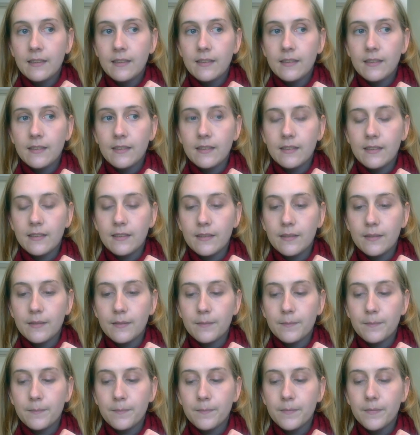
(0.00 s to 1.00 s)

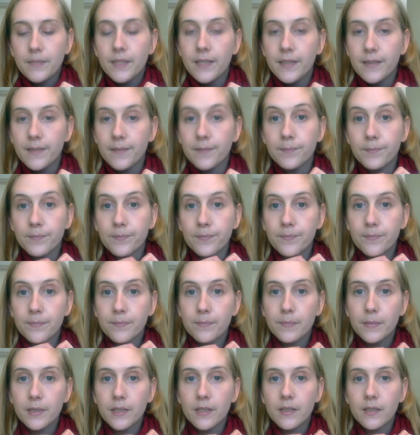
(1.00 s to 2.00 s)
Yeah,
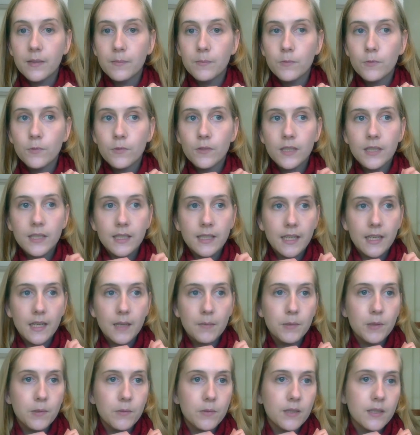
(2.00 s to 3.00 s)
but I'm really
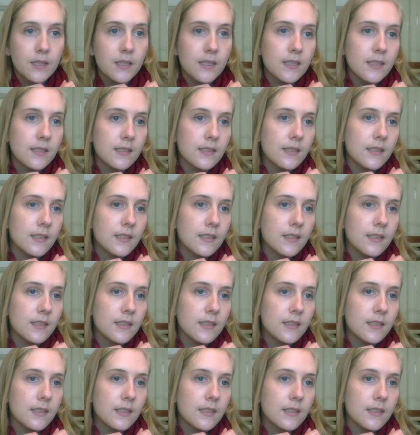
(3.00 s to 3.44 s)
happy with this.